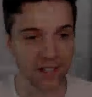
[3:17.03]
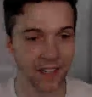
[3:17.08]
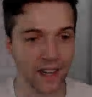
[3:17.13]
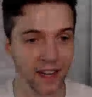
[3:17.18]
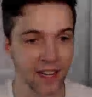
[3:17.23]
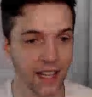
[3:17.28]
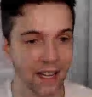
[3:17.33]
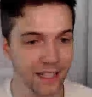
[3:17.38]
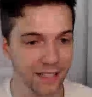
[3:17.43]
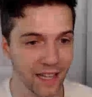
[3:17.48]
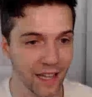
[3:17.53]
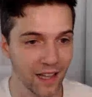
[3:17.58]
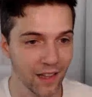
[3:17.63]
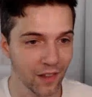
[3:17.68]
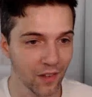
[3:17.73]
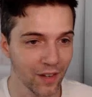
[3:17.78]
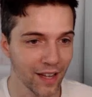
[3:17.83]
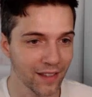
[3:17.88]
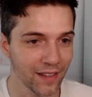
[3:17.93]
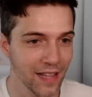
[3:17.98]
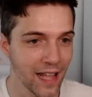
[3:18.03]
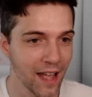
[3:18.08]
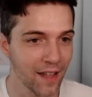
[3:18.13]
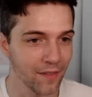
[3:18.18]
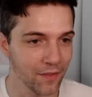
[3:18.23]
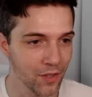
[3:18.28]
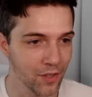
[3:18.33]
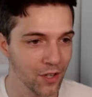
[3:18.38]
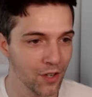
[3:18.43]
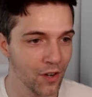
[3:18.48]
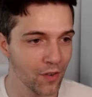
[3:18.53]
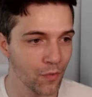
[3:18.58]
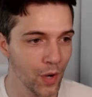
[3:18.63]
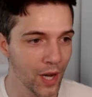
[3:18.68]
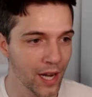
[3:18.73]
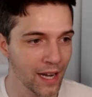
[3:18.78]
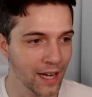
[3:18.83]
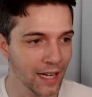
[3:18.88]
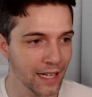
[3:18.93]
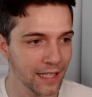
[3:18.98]
I gotta say, look at that. We
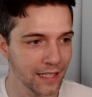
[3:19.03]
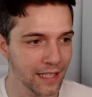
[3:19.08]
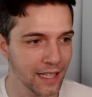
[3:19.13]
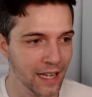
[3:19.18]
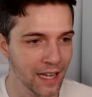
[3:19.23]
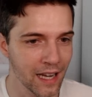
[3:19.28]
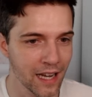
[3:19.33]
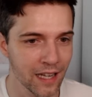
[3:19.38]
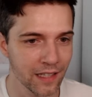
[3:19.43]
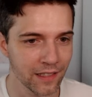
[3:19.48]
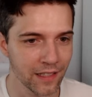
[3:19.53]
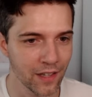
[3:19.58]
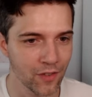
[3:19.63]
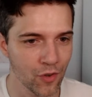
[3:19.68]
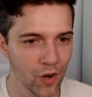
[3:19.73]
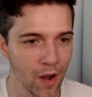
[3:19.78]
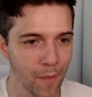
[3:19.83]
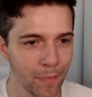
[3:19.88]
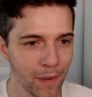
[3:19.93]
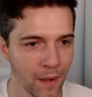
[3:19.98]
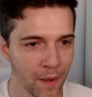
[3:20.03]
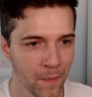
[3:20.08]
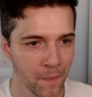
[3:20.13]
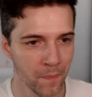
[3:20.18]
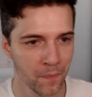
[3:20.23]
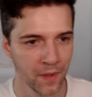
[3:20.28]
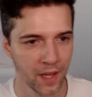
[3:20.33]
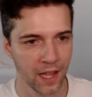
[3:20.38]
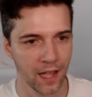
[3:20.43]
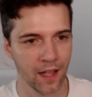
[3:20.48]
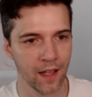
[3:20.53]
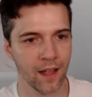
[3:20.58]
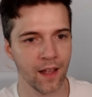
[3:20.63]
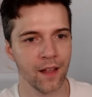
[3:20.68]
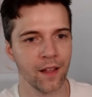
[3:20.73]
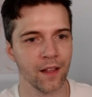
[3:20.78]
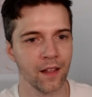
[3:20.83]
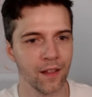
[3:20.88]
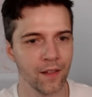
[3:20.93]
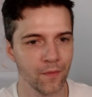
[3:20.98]
can clearly see here's the drop.
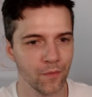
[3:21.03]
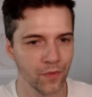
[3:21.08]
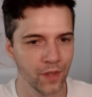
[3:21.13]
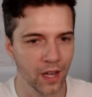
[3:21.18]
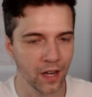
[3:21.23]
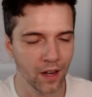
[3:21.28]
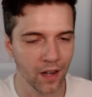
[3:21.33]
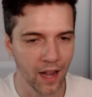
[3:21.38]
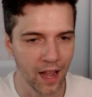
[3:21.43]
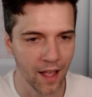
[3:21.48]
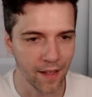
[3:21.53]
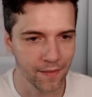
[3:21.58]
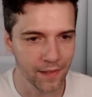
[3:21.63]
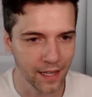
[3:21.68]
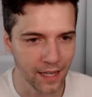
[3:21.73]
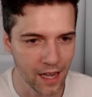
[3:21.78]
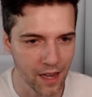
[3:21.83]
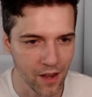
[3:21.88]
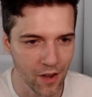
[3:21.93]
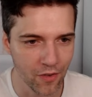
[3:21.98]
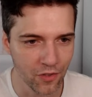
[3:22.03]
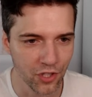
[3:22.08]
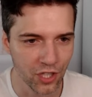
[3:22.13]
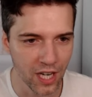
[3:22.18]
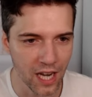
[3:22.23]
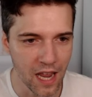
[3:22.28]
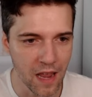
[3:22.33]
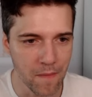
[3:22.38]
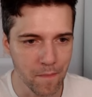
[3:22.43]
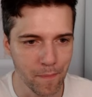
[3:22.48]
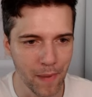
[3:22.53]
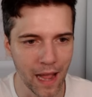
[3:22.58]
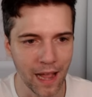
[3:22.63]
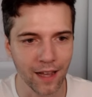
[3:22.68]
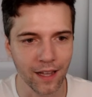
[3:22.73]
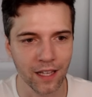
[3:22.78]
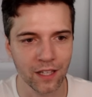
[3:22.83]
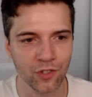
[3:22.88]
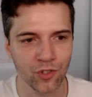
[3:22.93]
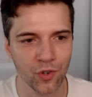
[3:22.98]
They're going to have like a huge
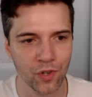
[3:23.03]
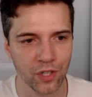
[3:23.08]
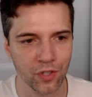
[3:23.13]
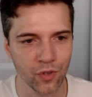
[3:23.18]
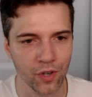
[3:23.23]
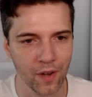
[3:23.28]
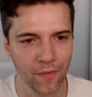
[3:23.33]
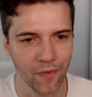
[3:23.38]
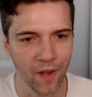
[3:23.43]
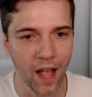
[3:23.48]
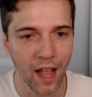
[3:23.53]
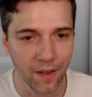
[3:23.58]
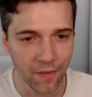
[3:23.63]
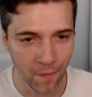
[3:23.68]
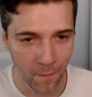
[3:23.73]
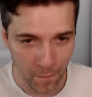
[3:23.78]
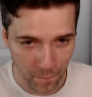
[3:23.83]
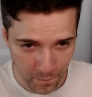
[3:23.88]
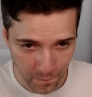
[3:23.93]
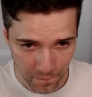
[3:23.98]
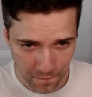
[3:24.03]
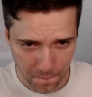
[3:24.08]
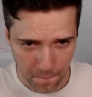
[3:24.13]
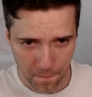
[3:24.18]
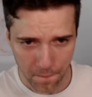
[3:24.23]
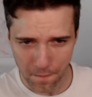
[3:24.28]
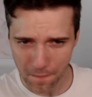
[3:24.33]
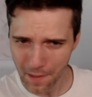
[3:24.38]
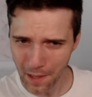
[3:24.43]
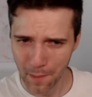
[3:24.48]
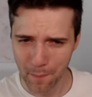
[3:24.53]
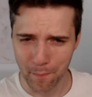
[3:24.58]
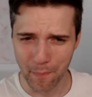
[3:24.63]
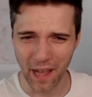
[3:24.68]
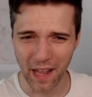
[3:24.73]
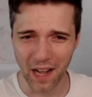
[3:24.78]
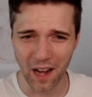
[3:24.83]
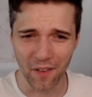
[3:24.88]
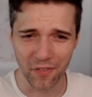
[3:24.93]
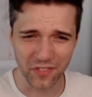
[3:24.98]
impact in 2025.
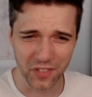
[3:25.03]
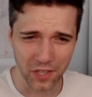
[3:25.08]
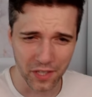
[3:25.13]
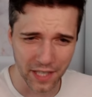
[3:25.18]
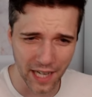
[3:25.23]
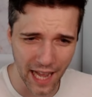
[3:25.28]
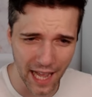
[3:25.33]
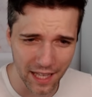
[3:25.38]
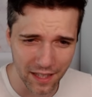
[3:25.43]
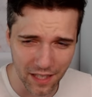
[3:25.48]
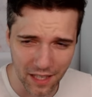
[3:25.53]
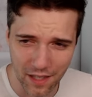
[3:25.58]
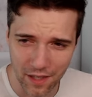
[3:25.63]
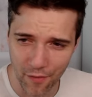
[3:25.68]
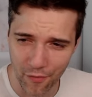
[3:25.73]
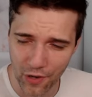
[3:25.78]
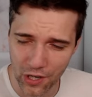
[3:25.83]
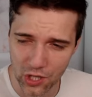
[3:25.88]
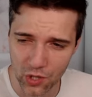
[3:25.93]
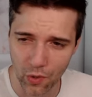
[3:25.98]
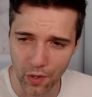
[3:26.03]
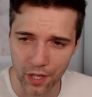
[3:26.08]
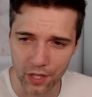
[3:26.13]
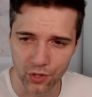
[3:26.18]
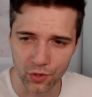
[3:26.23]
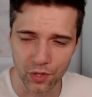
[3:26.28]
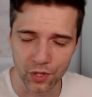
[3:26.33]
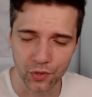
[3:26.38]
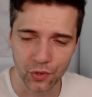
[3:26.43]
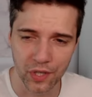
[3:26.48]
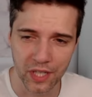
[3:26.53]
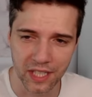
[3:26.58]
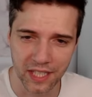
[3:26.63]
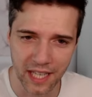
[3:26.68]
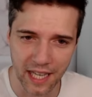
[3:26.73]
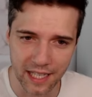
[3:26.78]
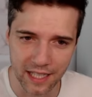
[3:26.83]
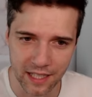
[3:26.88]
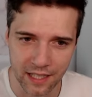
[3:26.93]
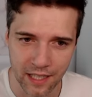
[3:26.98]
But after that, in the first quarter of
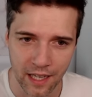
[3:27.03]
2026,